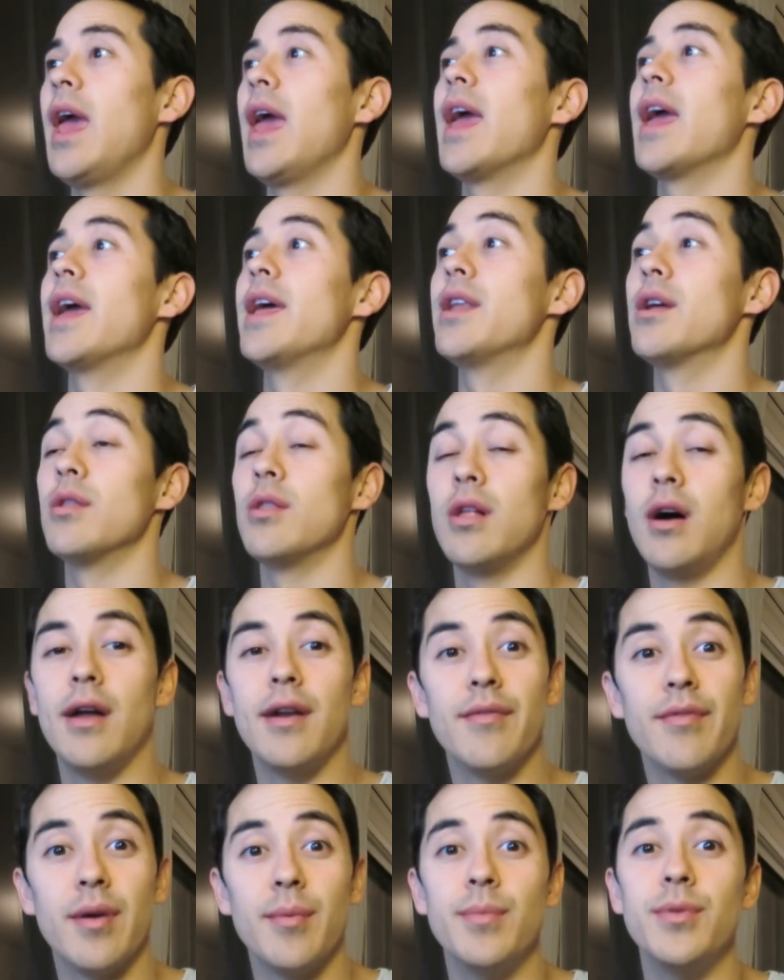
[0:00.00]
And a
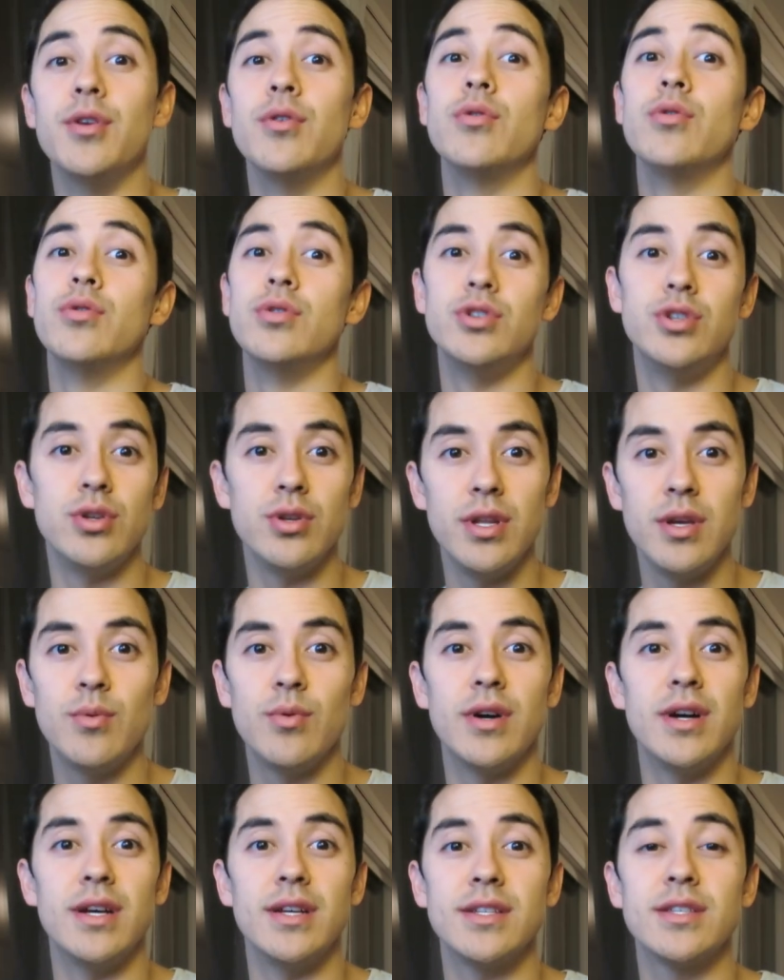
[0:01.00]
lot of them knew who Judy
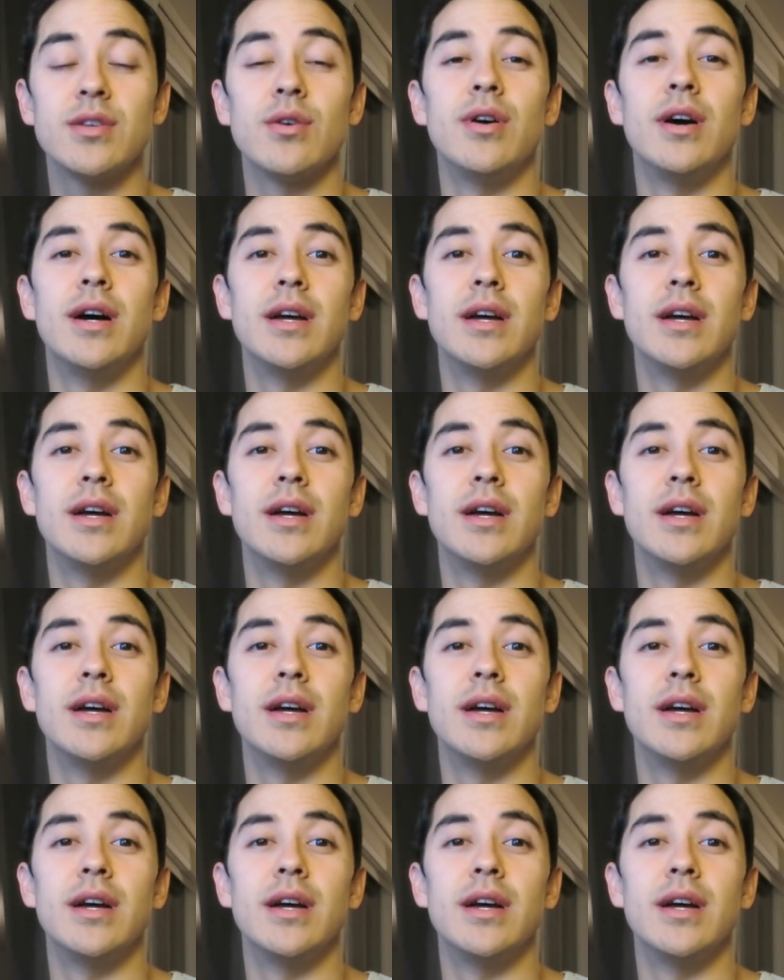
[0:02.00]
was. So,